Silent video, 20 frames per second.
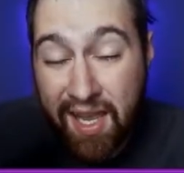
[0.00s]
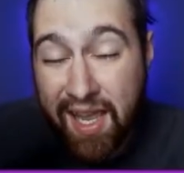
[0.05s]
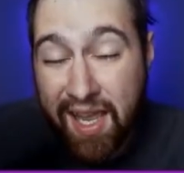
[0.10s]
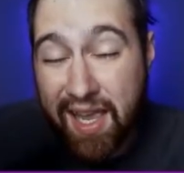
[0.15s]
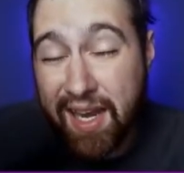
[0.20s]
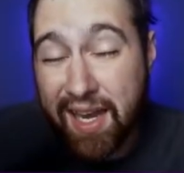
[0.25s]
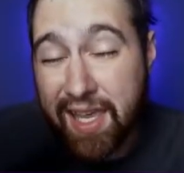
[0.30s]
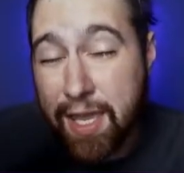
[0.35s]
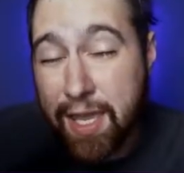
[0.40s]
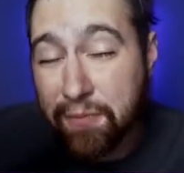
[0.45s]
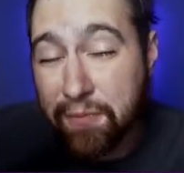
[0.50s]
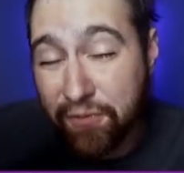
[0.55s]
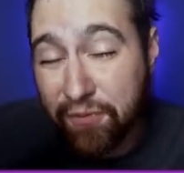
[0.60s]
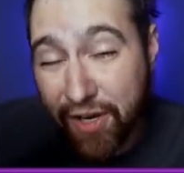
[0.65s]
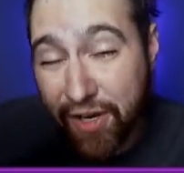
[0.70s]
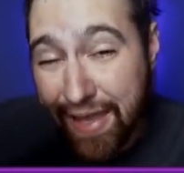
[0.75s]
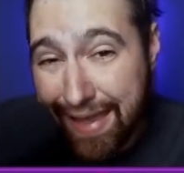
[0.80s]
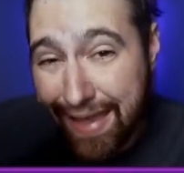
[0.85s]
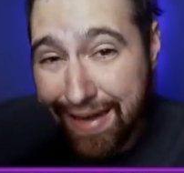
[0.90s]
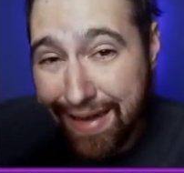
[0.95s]
And I keep
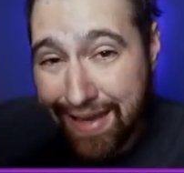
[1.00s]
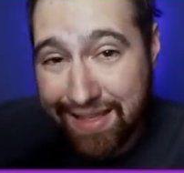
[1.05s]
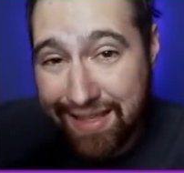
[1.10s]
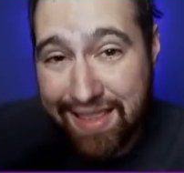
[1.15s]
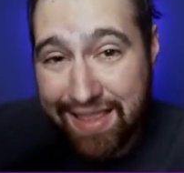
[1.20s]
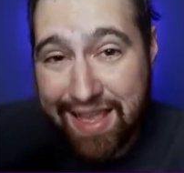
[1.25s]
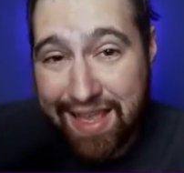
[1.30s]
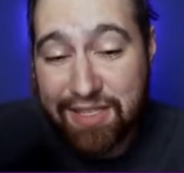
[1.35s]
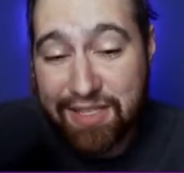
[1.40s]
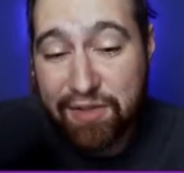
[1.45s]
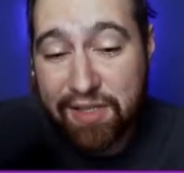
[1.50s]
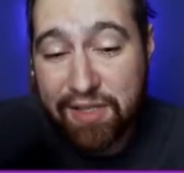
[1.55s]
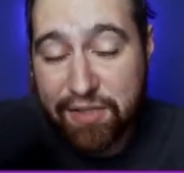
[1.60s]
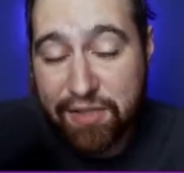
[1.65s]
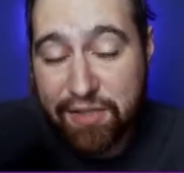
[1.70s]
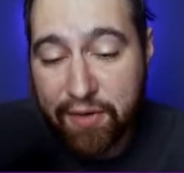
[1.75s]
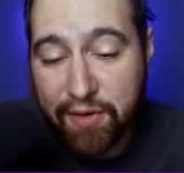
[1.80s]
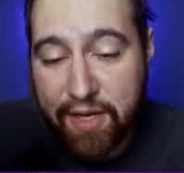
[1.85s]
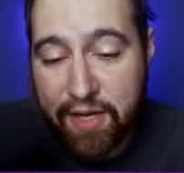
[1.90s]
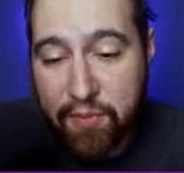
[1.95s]
forgetting, it's
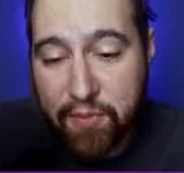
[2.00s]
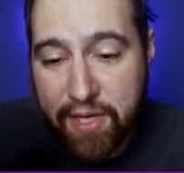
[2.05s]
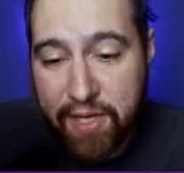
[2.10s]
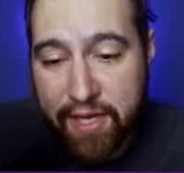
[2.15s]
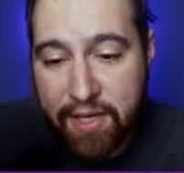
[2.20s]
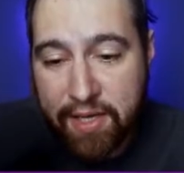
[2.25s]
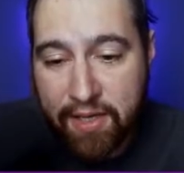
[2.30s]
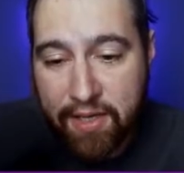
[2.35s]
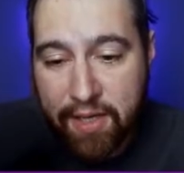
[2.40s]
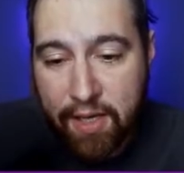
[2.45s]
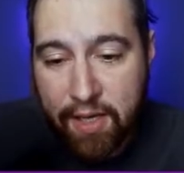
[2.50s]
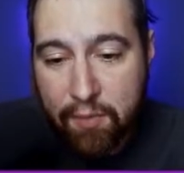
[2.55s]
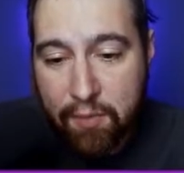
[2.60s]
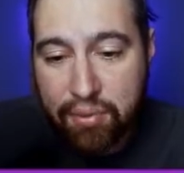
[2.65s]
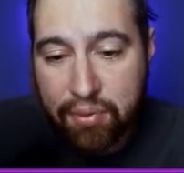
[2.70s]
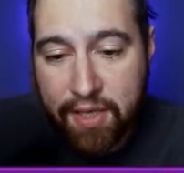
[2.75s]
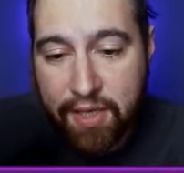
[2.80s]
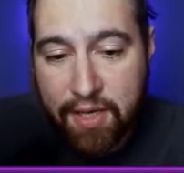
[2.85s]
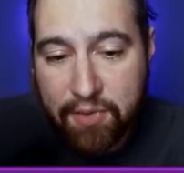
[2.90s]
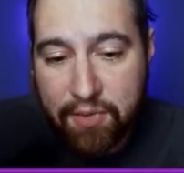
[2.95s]
funny when I
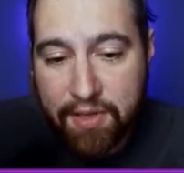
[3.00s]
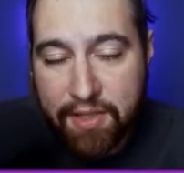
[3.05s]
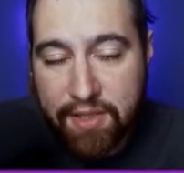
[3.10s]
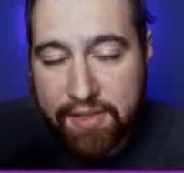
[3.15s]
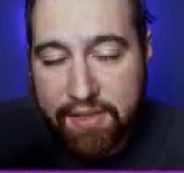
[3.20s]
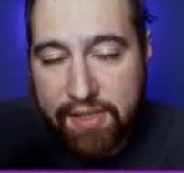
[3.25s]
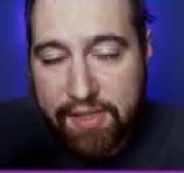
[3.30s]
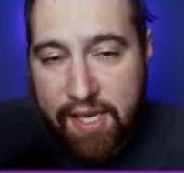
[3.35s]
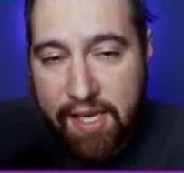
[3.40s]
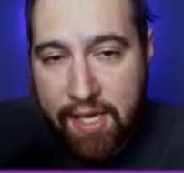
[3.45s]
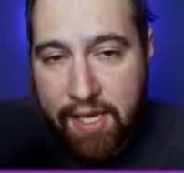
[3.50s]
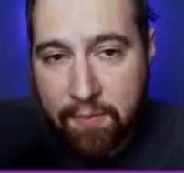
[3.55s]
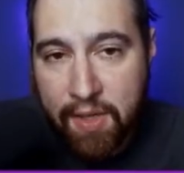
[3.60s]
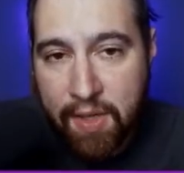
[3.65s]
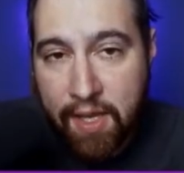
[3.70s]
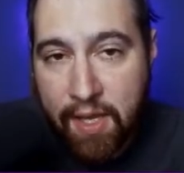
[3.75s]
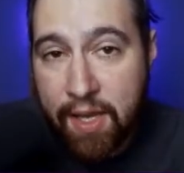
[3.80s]
play with this team,